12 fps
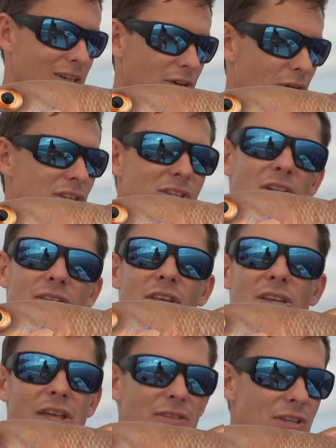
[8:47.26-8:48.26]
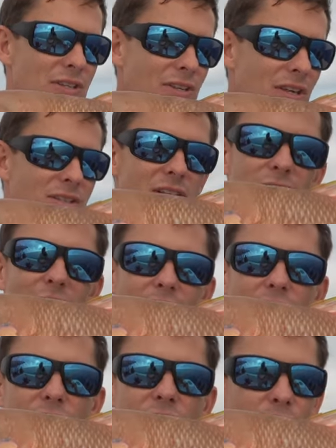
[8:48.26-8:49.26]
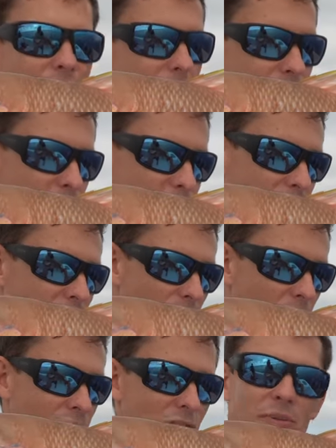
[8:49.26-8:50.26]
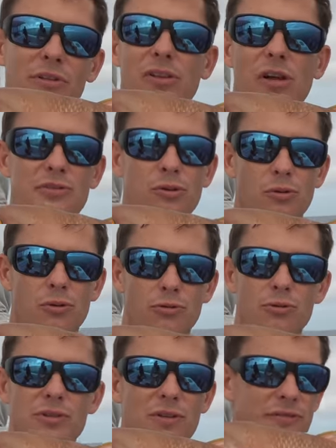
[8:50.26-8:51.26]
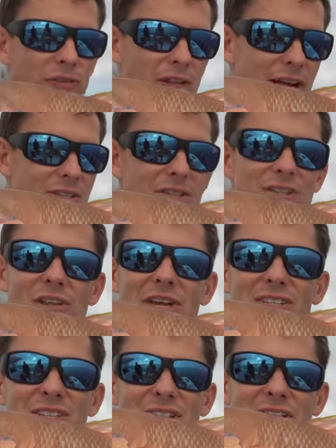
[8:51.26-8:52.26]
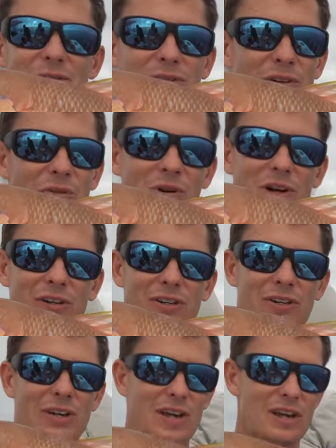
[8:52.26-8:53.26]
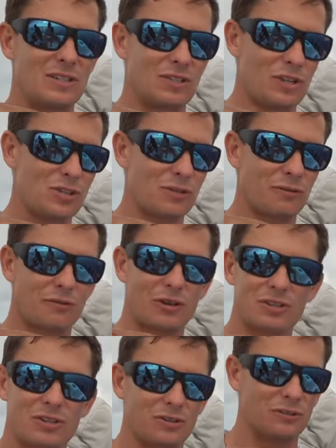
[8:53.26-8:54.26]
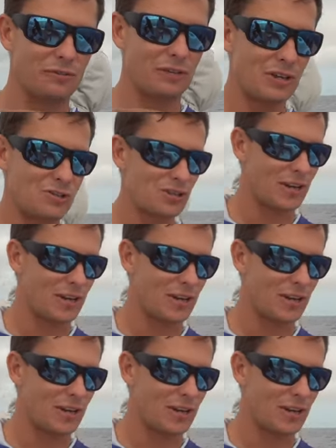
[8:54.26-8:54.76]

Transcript: Crazy to think that these things live out here in 300 feet of water, but they'll also cruise the flats in like six feet of water. Just such a versatile fish.